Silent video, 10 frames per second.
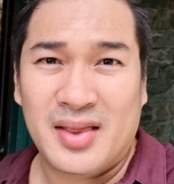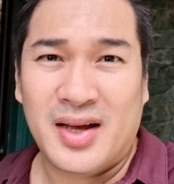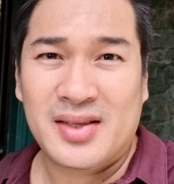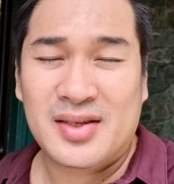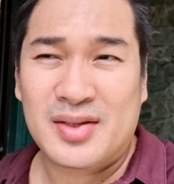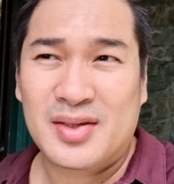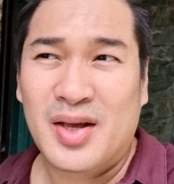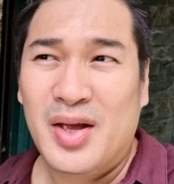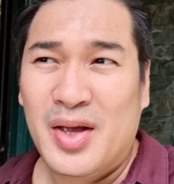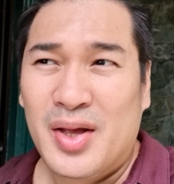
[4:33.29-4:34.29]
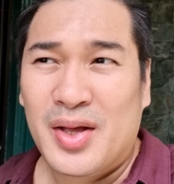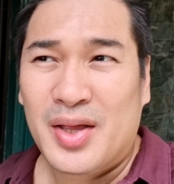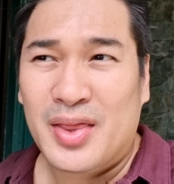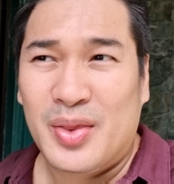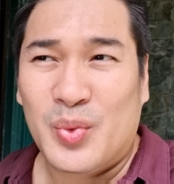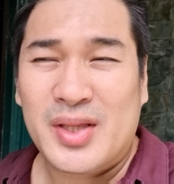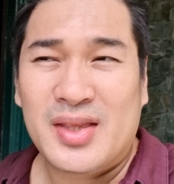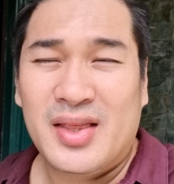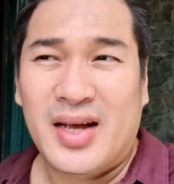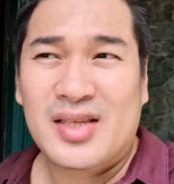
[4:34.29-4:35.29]
That's
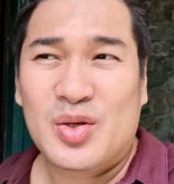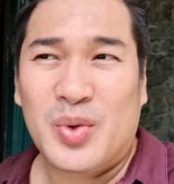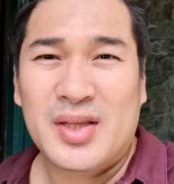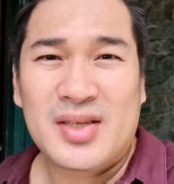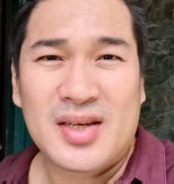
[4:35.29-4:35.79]
what's